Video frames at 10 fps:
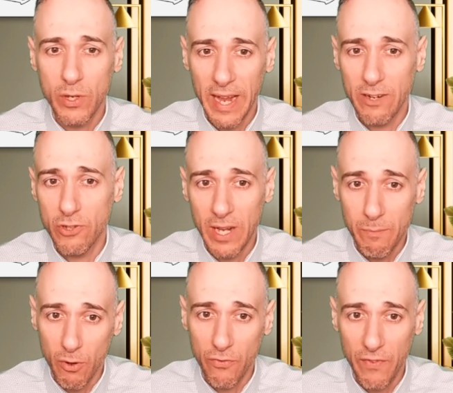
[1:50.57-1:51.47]
you can entertain
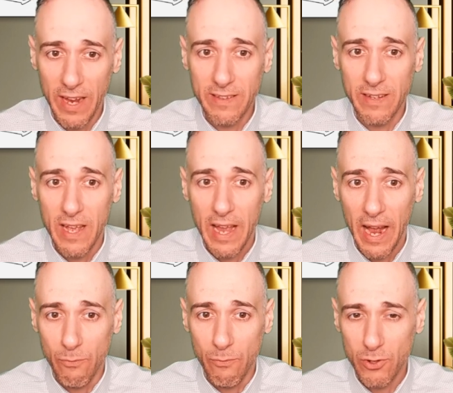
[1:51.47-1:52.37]
both fades and
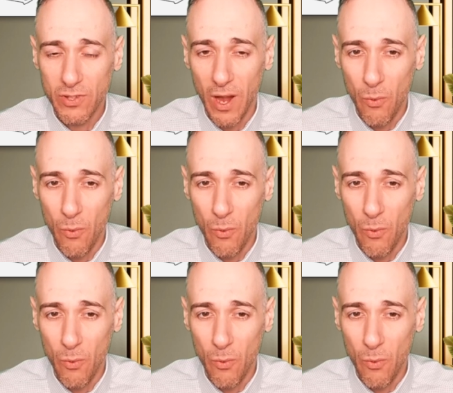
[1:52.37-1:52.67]
reversals.